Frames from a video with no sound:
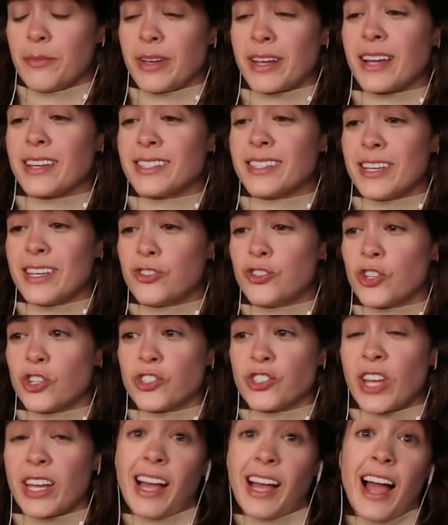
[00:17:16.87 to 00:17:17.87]
Because he's
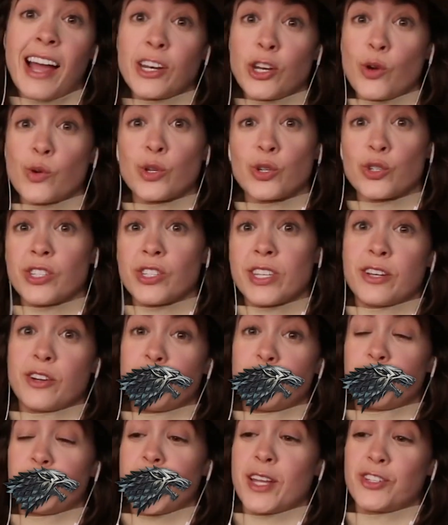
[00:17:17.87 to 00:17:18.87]
just like, I know your
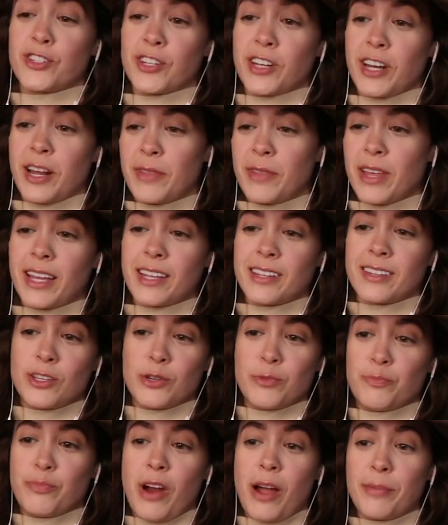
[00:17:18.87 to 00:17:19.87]
secret, bitch. And I'm like,
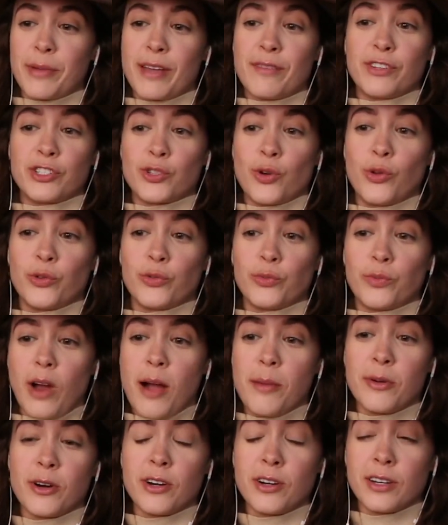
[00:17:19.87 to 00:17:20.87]
you probably haven't told
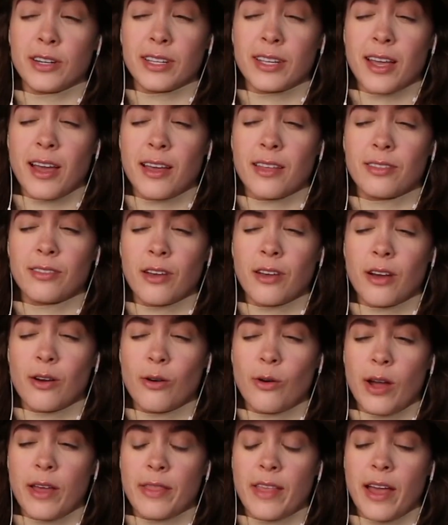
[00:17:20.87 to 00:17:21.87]
Robert yet,
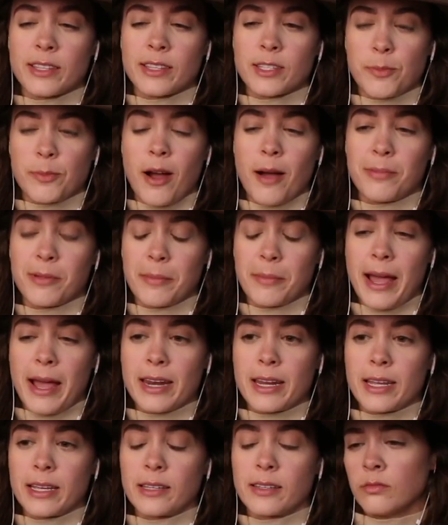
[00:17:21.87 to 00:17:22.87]
though, and that's
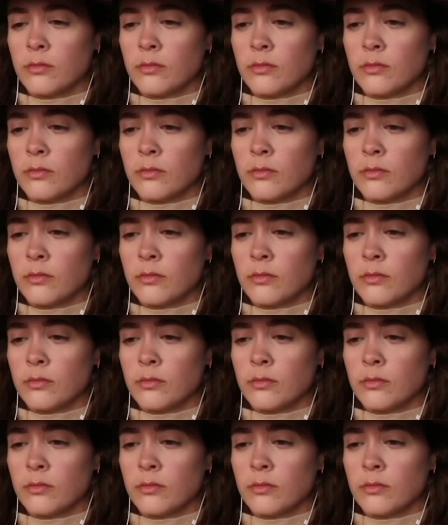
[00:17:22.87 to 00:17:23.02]
problematic.